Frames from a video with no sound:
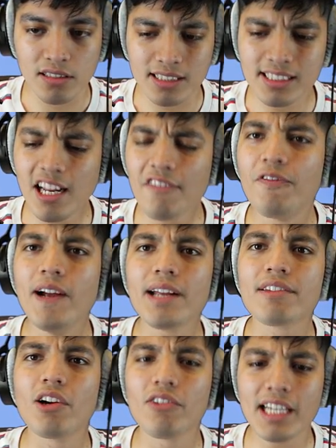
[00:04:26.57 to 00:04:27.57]
It's not
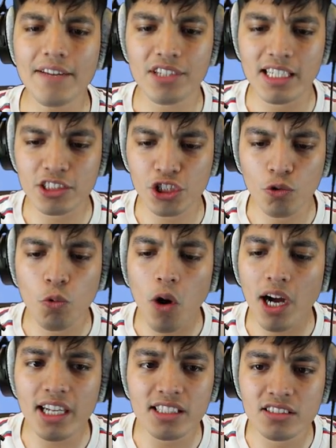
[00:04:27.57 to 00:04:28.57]
fair. They only have to hit you
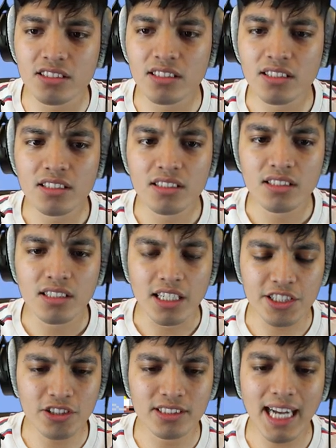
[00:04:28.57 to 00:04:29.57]
once
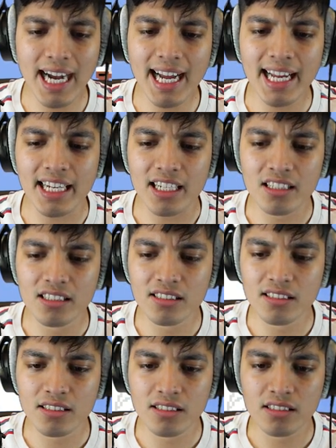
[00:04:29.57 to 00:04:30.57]
and you die.
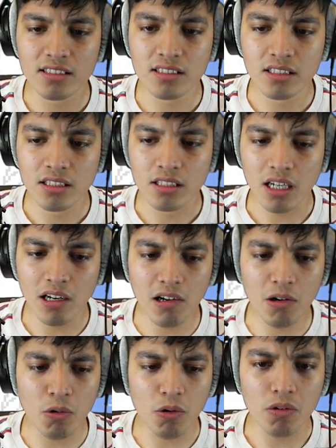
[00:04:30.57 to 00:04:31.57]

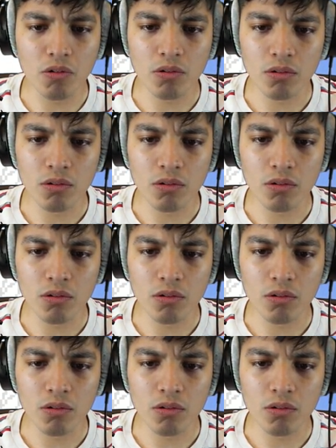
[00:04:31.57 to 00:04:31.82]
Oh.